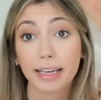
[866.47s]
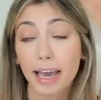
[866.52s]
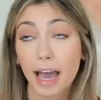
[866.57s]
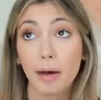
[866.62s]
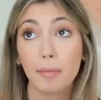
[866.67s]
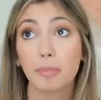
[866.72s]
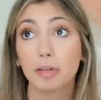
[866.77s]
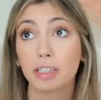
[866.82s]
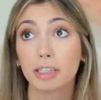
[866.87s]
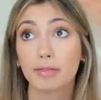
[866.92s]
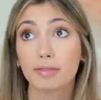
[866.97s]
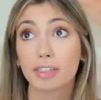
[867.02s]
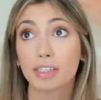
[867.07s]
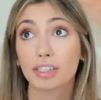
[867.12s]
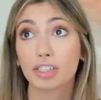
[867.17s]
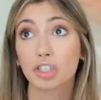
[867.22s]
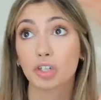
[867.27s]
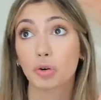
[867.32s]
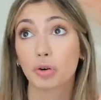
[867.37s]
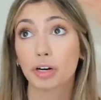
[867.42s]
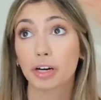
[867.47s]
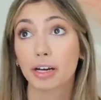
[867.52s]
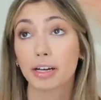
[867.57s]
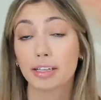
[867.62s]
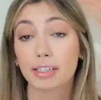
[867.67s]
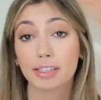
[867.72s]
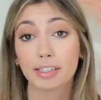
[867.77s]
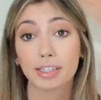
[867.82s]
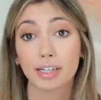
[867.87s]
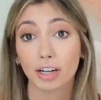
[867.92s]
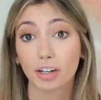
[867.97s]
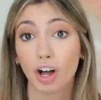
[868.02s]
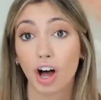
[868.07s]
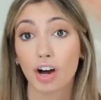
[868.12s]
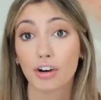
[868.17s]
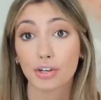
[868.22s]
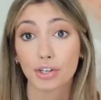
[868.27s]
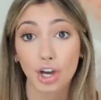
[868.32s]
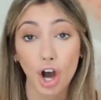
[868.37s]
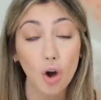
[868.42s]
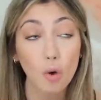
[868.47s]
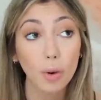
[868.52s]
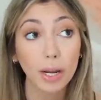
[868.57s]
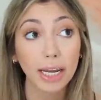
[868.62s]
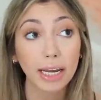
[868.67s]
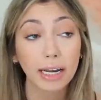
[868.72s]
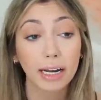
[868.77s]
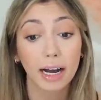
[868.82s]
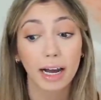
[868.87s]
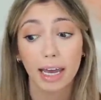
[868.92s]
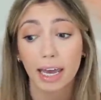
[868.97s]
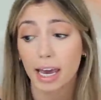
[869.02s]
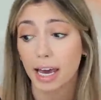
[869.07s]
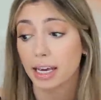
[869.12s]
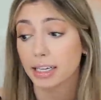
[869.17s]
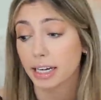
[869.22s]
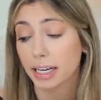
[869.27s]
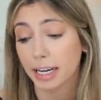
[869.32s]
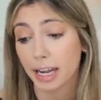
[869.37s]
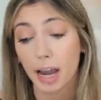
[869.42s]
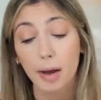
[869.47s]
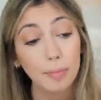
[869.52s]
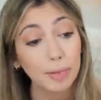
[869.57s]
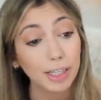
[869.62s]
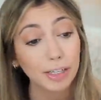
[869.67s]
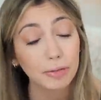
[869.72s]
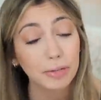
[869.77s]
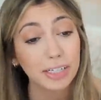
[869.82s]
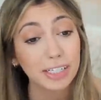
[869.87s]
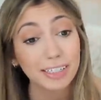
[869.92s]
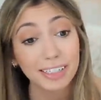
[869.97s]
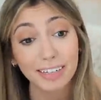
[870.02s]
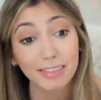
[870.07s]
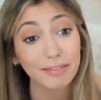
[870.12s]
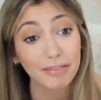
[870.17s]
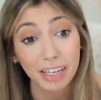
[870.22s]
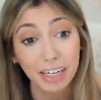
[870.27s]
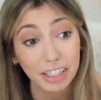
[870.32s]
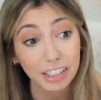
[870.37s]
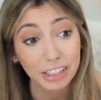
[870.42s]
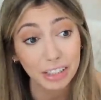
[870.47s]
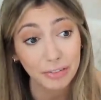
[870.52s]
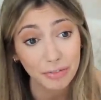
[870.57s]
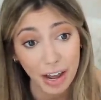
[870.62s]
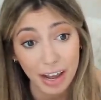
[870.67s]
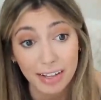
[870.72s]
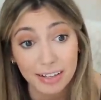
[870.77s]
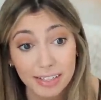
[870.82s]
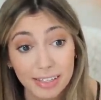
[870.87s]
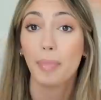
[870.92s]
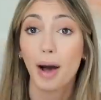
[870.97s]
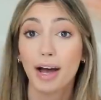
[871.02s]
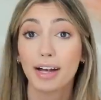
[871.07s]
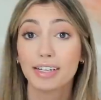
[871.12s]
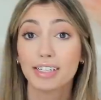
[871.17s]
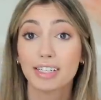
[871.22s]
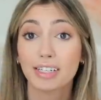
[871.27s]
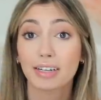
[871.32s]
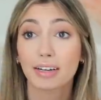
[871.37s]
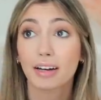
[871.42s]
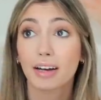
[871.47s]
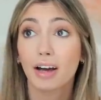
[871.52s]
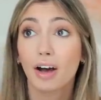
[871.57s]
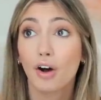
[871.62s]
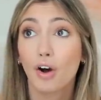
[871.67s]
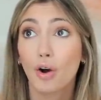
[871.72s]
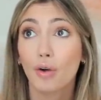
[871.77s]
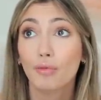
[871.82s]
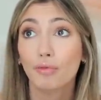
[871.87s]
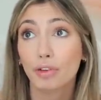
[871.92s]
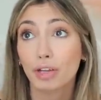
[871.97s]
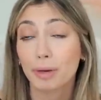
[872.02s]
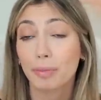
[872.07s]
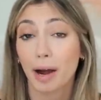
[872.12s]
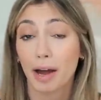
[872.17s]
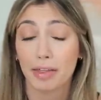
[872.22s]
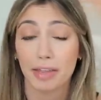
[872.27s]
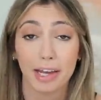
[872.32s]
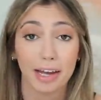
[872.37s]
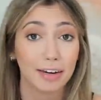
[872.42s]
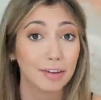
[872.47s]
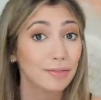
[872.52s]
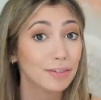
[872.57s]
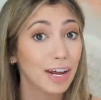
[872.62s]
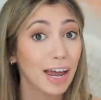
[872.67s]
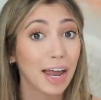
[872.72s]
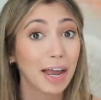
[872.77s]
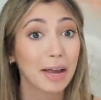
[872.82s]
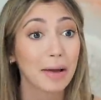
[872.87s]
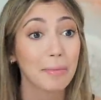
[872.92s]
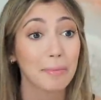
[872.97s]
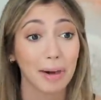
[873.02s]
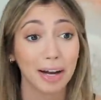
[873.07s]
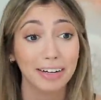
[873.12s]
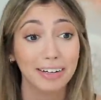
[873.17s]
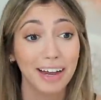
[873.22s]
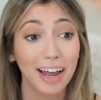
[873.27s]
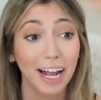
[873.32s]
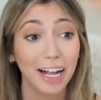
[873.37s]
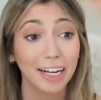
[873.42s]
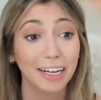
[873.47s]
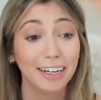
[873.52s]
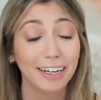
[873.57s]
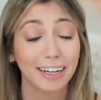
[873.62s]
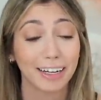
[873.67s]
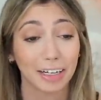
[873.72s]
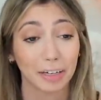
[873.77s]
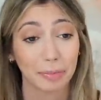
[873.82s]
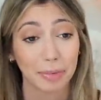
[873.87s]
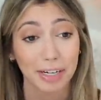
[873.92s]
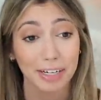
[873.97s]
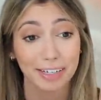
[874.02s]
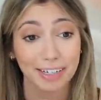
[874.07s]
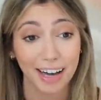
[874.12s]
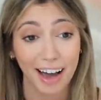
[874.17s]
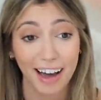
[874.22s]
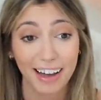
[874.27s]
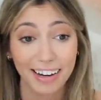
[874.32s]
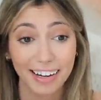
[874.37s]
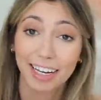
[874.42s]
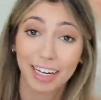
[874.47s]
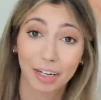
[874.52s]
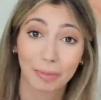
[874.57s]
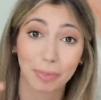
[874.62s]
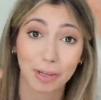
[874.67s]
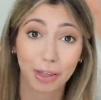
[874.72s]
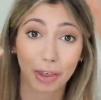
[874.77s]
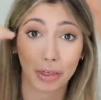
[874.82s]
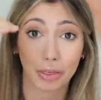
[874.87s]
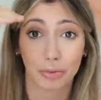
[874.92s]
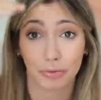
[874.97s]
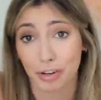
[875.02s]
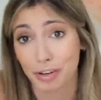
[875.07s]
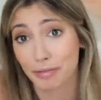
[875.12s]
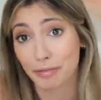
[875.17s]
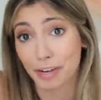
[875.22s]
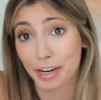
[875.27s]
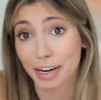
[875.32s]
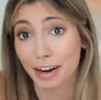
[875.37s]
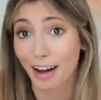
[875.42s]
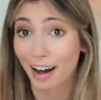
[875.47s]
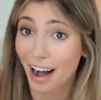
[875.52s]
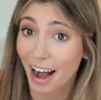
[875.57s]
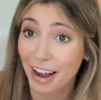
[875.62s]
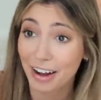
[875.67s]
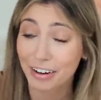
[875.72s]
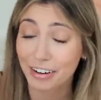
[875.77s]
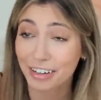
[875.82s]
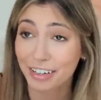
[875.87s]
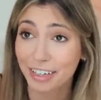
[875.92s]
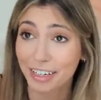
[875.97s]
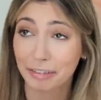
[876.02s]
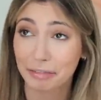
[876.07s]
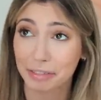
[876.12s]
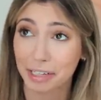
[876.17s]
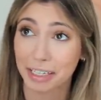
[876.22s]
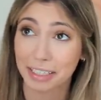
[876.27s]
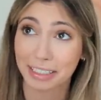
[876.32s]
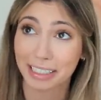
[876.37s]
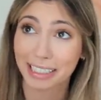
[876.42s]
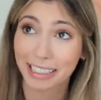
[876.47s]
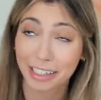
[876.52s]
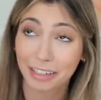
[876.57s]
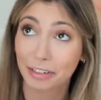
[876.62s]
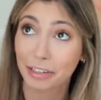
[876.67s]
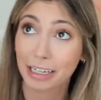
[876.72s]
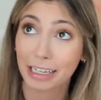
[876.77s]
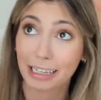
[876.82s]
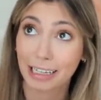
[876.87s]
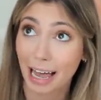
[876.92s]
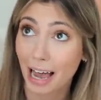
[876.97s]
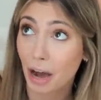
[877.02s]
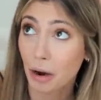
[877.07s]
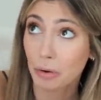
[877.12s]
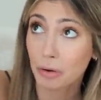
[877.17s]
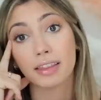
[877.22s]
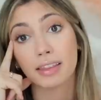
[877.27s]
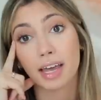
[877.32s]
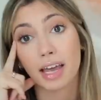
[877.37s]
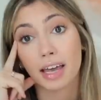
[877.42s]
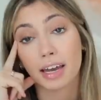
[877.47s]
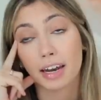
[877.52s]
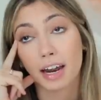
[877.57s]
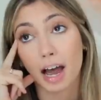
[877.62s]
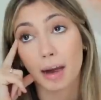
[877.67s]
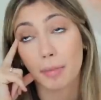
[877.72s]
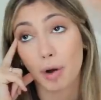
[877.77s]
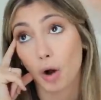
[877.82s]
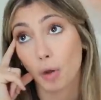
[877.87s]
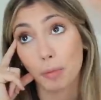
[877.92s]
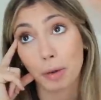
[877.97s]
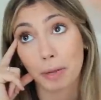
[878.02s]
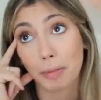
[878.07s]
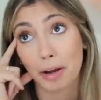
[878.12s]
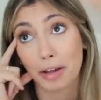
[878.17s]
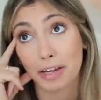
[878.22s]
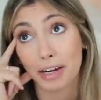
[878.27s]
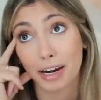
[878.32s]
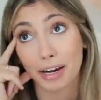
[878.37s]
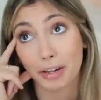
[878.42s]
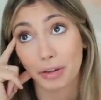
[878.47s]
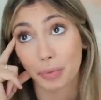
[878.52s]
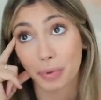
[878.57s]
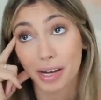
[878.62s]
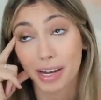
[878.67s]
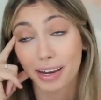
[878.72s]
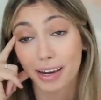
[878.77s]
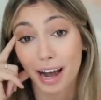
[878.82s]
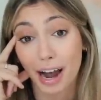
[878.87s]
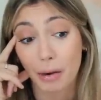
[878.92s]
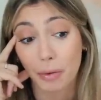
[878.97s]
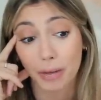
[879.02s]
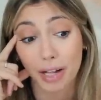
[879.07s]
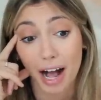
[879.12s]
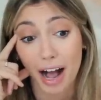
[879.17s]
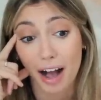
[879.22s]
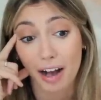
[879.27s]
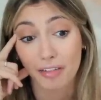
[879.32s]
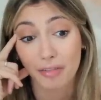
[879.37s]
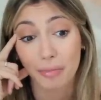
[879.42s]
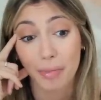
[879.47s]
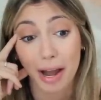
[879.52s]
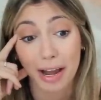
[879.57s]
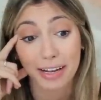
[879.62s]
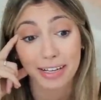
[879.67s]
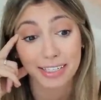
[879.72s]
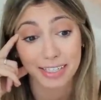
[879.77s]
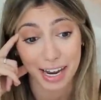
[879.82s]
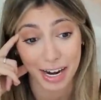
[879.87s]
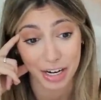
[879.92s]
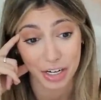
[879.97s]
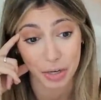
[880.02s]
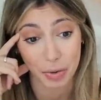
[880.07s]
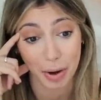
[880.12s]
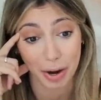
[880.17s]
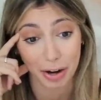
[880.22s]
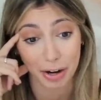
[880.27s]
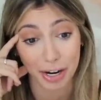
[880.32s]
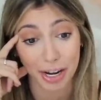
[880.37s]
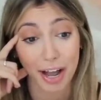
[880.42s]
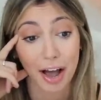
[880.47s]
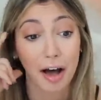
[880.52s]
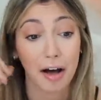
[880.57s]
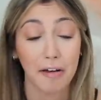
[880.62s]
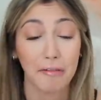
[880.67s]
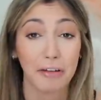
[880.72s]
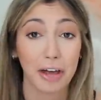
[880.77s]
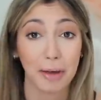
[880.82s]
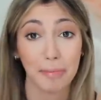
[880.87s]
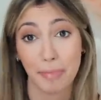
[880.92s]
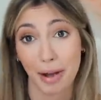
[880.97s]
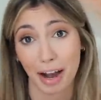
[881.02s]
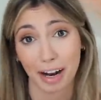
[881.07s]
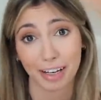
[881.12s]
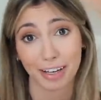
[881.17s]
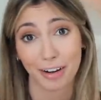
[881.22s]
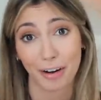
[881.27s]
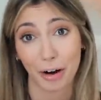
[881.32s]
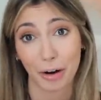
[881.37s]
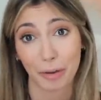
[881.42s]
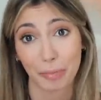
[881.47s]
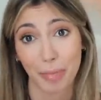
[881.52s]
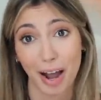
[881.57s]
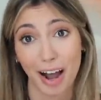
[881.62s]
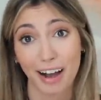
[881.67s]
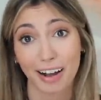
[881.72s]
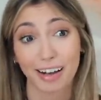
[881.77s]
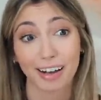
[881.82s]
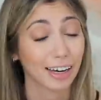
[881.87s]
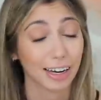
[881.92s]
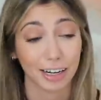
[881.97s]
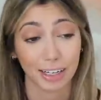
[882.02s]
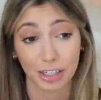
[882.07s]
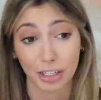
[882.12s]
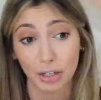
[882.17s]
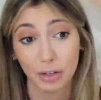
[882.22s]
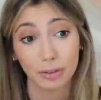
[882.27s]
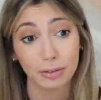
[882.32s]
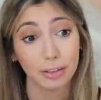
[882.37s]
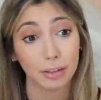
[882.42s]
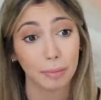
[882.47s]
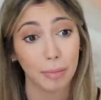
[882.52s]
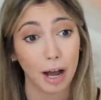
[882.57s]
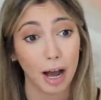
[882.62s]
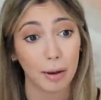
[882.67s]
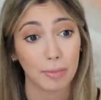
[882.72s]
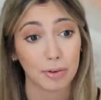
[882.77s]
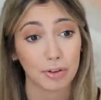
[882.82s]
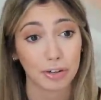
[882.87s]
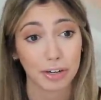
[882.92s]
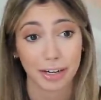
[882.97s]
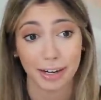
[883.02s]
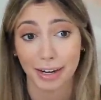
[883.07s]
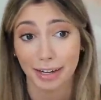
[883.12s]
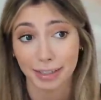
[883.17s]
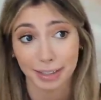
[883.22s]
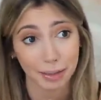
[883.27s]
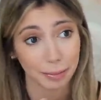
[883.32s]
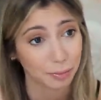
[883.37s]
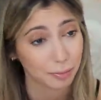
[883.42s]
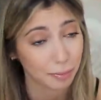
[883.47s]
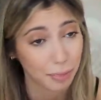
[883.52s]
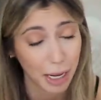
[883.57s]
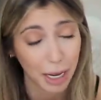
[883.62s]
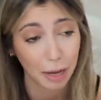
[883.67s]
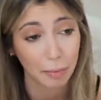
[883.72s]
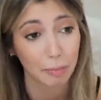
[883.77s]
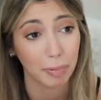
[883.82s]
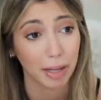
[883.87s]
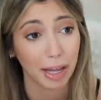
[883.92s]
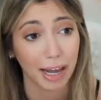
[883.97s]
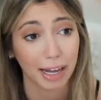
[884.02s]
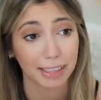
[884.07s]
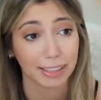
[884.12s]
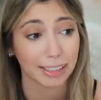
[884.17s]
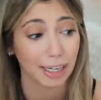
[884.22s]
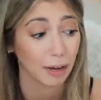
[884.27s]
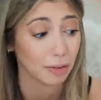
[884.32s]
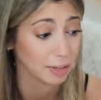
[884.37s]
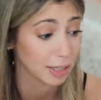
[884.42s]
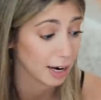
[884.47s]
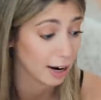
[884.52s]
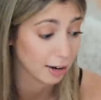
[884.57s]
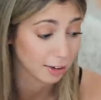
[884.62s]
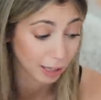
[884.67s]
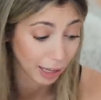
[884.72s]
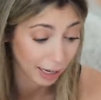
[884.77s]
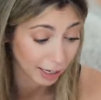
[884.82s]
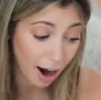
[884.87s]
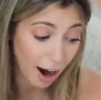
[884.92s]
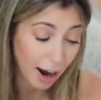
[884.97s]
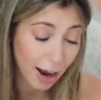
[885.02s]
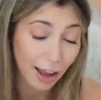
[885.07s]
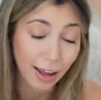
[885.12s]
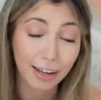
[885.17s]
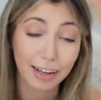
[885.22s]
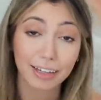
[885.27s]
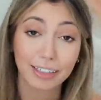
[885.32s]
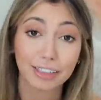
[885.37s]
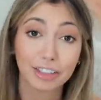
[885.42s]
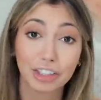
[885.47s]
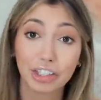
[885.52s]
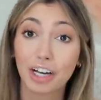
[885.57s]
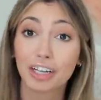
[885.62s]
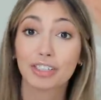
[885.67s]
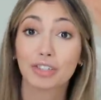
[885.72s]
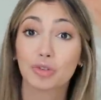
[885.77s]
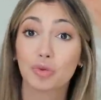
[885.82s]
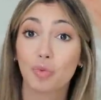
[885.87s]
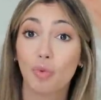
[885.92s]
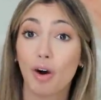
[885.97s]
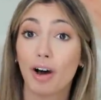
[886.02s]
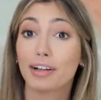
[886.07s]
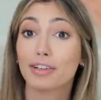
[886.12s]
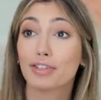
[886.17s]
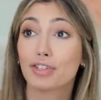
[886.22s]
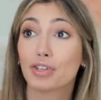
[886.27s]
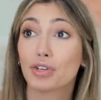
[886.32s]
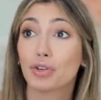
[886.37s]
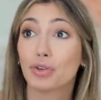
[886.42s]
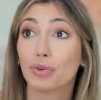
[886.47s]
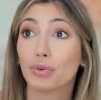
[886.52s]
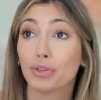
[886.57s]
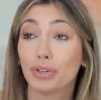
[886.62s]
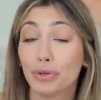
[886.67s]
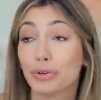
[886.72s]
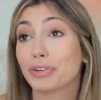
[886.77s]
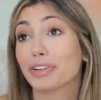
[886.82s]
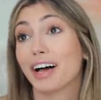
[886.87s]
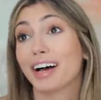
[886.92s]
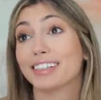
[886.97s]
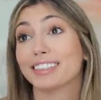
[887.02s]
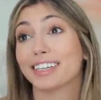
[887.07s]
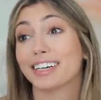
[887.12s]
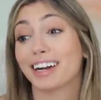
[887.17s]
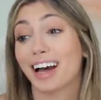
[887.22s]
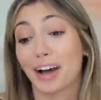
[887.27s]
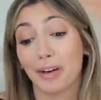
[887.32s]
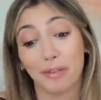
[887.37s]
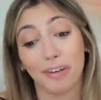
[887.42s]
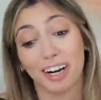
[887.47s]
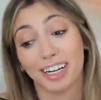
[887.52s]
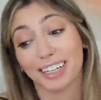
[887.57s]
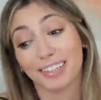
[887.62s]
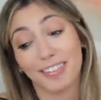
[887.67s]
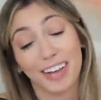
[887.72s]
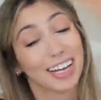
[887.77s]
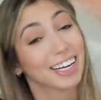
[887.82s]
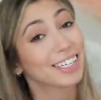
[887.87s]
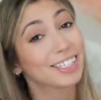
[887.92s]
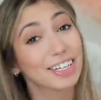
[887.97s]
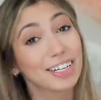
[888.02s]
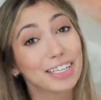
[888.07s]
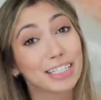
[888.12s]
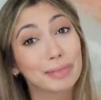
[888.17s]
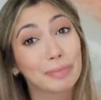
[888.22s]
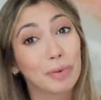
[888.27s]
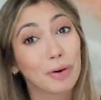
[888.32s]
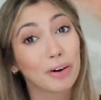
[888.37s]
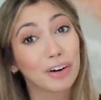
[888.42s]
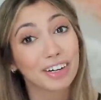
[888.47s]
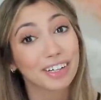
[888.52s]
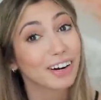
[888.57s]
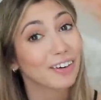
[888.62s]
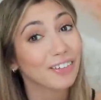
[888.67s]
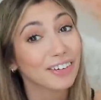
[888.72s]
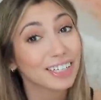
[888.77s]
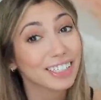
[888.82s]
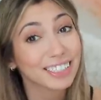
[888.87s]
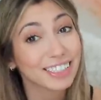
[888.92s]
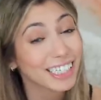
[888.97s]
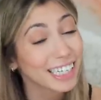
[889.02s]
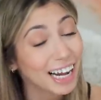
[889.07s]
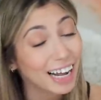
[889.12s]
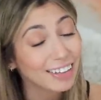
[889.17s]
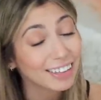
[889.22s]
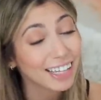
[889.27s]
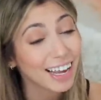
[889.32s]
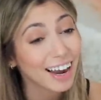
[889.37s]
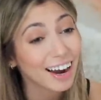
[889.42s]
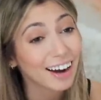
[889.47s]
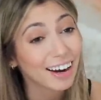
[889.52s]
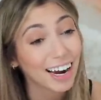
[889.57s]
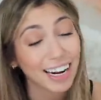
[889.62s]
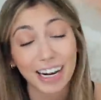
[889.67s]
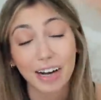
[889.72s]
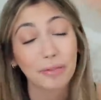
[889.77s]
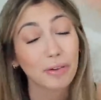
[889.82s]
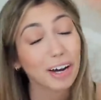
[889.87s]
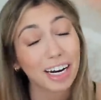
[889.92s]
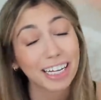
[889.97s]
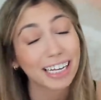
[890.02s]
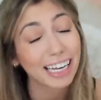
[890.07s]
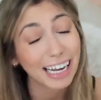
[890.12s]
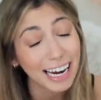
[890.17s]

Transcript: I can't believe this story is still ongoing and I can't believe we didn't finish the fence, but Hopefully by the end of day Monday, it'll be done. It'll be three feet higher if that is legally allowed. And then I'm hoping by the end of the week, I will have my sanctuary of a backyard back. Got a cute little palm tree and some pink plants out there. Like I just want to utilize it. I want to make a cheese board and I want to sit out there and I want to